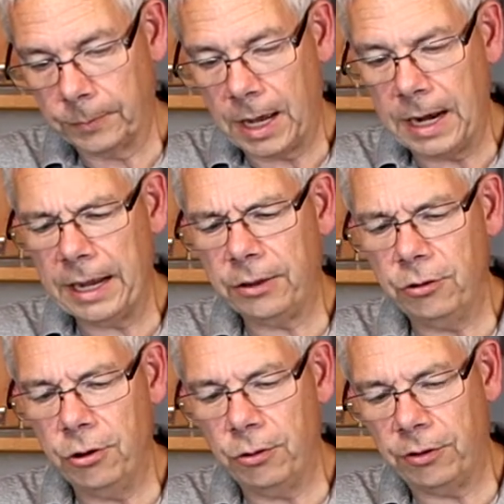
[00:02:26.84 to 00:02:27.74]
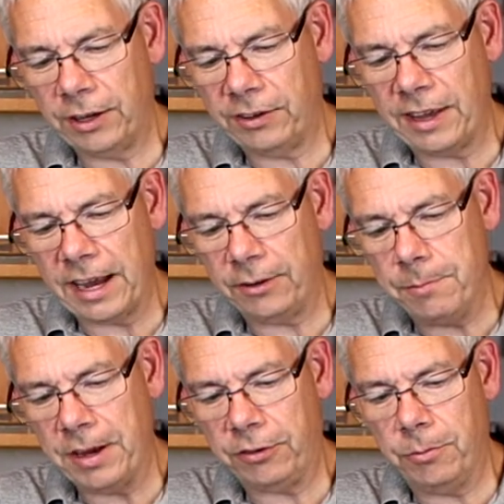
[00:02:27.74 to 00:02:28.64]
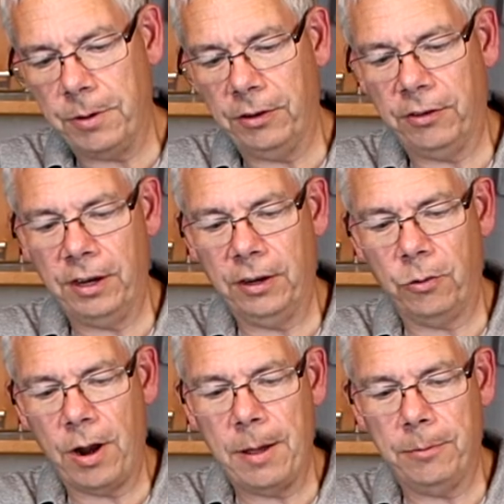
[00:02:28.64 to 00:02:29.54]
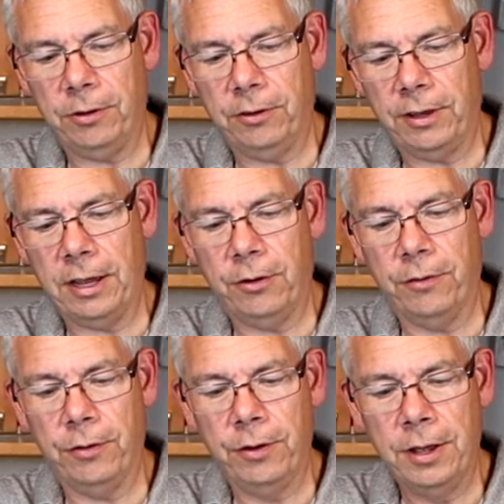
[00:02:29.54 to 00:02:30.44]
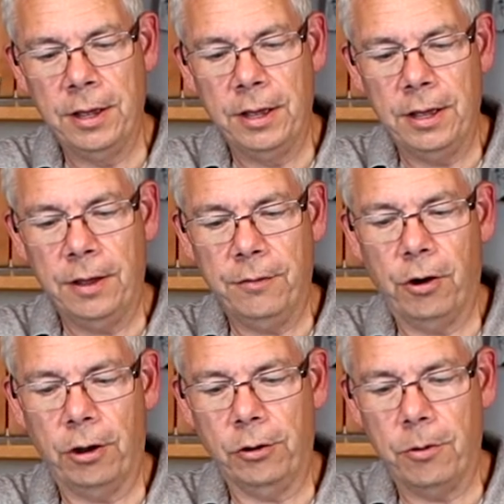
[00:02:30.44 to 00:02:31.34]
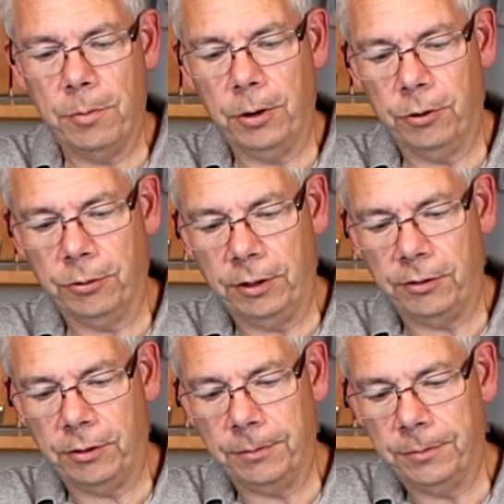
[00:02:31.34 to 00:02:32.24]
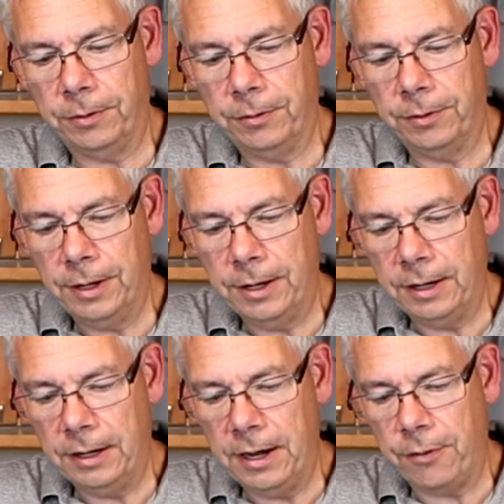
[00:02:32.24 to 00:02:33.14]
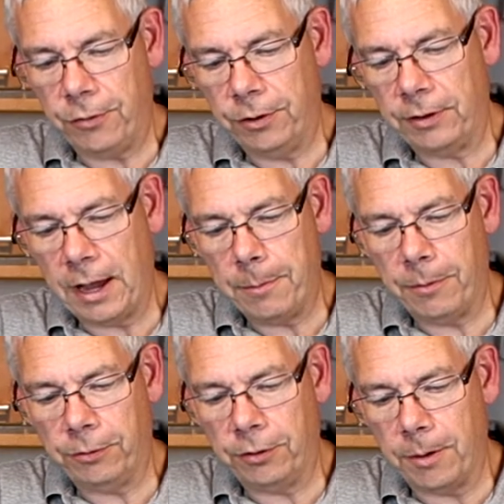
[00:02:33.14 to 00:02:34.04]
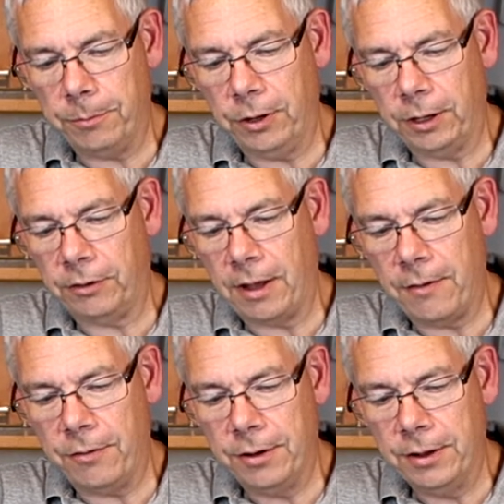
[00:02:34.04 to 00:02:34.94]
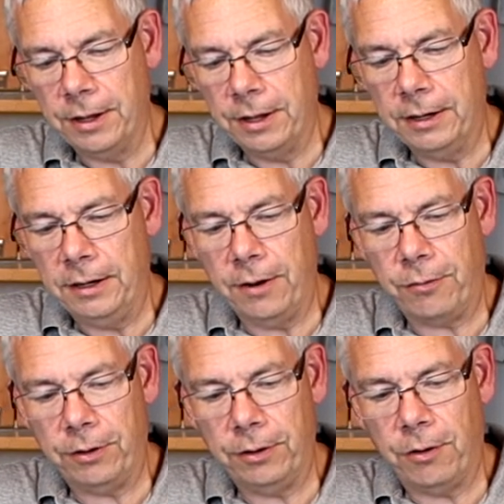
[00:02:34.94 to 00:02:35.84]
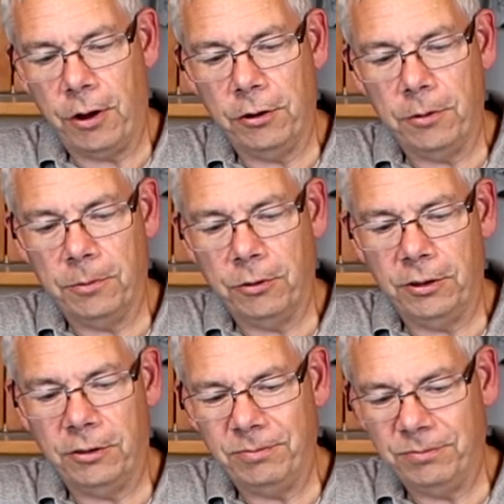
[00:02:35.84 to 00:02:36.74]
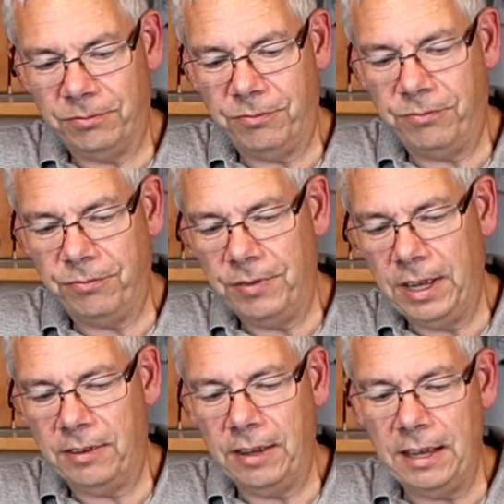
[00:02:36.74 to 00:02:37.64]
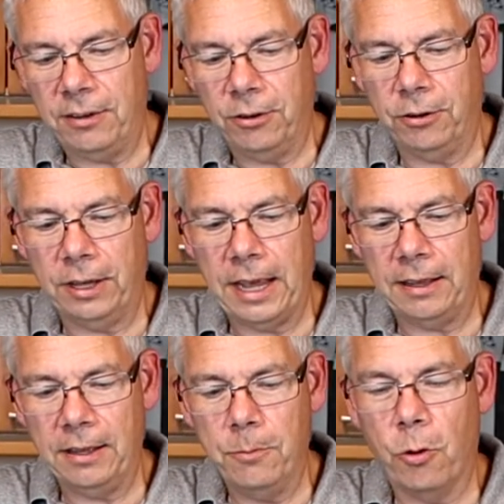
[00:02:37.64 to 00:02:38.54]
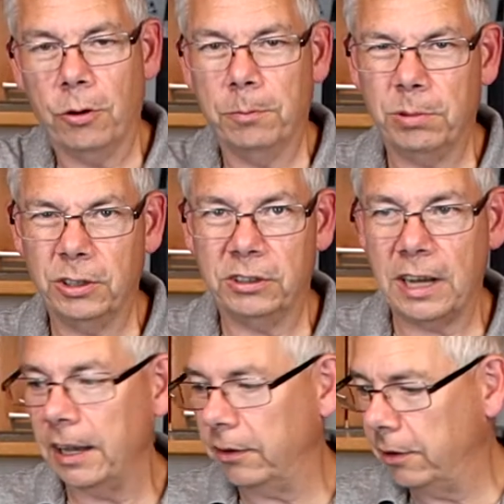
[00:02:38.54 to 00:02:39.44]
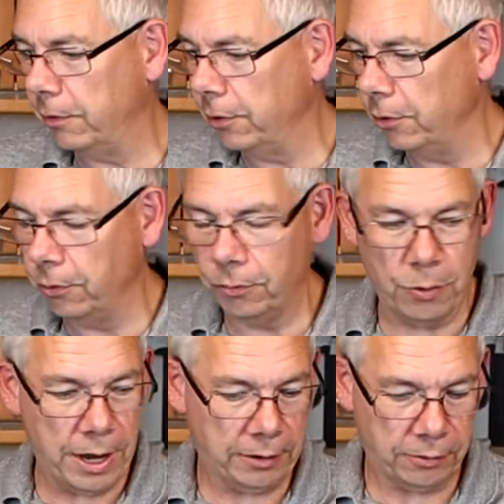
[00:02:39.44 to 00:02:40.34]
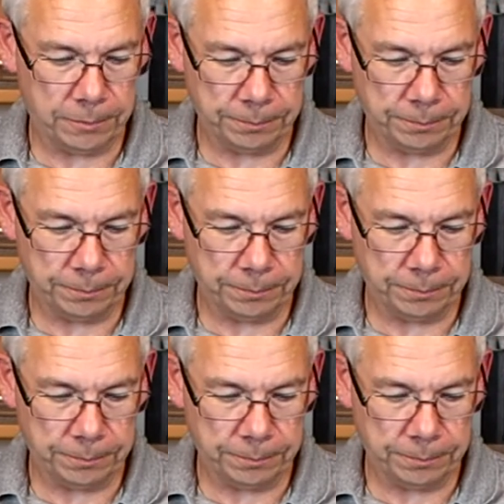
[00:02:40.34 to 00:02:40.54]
I like to use exact measurements in grams instead of a volume, because it's different type of subjects have different volumes, so it's easier to get it more precise if you use weight.